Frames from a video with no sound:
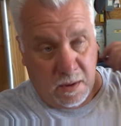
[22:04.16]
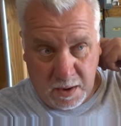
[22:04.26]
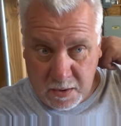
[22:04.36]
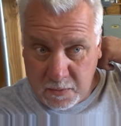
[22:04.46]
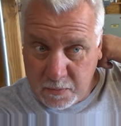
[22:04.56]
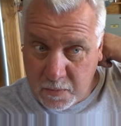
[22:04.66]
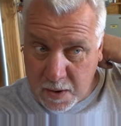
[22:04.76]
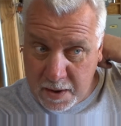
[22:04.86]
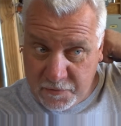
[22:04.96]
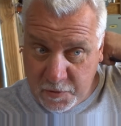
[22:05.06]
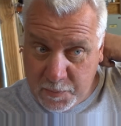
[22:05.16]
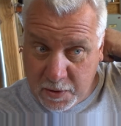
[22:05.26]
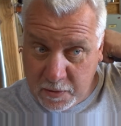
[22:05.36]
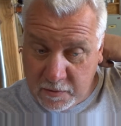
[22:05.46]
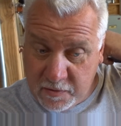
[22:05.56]
you know, quite a few
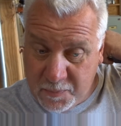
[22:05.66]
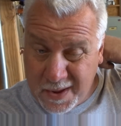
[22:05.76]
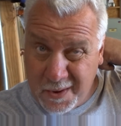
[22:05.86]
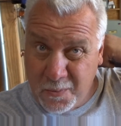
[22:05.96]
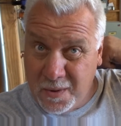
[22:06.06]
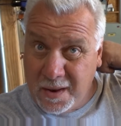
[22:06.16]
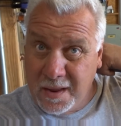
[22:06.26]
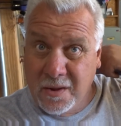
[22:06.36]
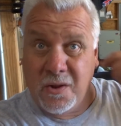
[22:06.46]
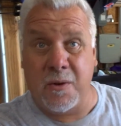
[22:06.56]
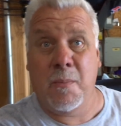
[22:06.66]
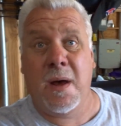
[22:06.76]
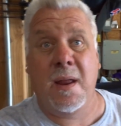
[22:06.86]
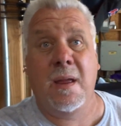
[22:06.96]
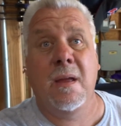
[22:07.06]
builders have paid really good
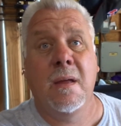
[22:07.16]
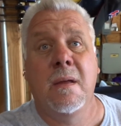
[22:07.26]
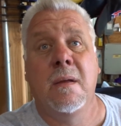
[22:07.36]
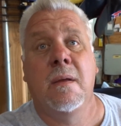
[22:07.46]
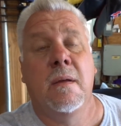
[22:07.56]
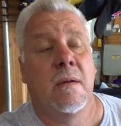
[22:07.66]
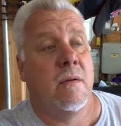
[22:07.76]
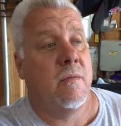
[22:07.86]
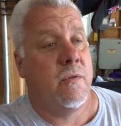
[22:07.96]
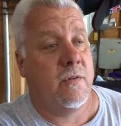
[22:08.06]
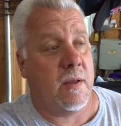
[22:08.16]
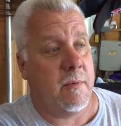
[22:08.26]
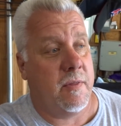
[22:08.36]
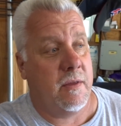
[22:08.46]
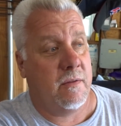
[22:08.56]
money for some
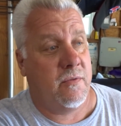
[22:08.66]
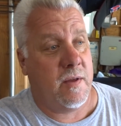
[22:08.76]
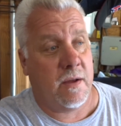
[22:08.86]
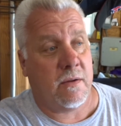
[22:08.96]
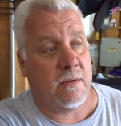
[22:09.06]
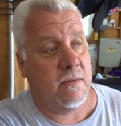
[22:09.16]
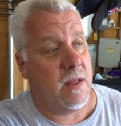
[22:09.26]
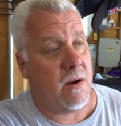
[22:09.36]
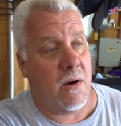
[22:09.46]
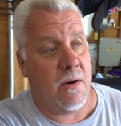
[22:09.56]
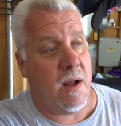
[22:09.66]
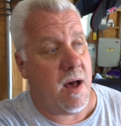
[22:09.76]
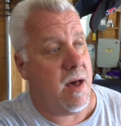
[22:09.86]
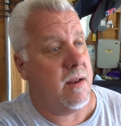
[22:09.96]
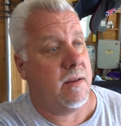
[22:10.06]
of these vehicles that are
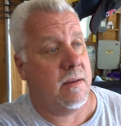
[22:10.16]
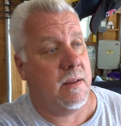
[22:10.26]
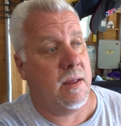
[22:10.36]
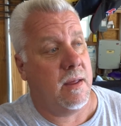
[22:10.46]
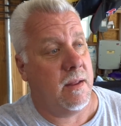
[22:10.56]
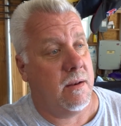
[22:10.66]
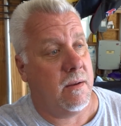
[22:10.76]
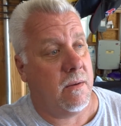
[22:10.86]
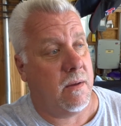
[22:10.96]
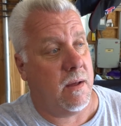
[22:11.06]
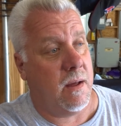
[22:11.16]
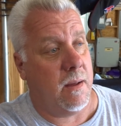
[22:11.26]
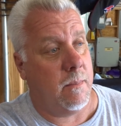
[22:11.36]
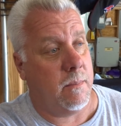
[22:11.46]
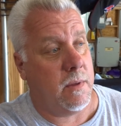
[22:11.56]
not in,
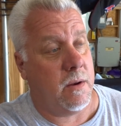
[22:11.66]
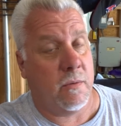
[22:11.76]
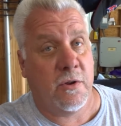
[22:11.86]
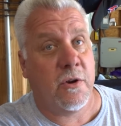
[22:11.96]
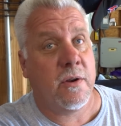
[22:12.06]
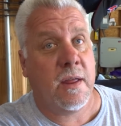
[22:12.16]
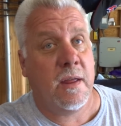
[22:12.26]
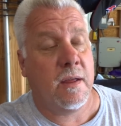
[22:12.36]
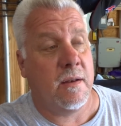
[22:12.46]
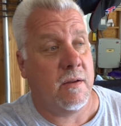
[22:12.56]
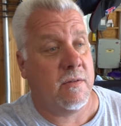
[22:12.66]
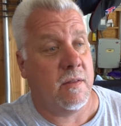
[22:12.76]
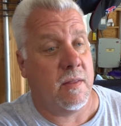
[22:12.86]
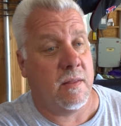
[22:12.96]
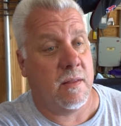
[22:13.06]
you know, turnkey
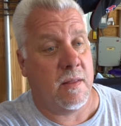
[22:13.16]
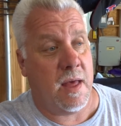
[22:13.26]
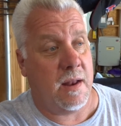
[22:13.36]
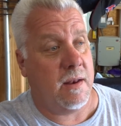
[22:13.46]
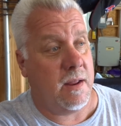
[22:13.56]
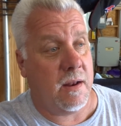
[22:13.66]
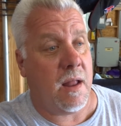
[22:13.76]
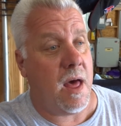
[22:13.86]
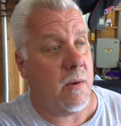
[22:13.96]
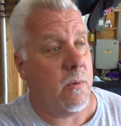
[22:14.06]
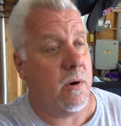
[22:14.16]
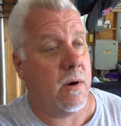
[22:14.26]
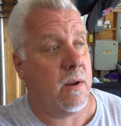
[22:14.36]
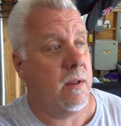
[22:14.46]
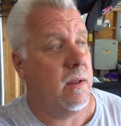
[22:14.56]
condition, that need a lot of work.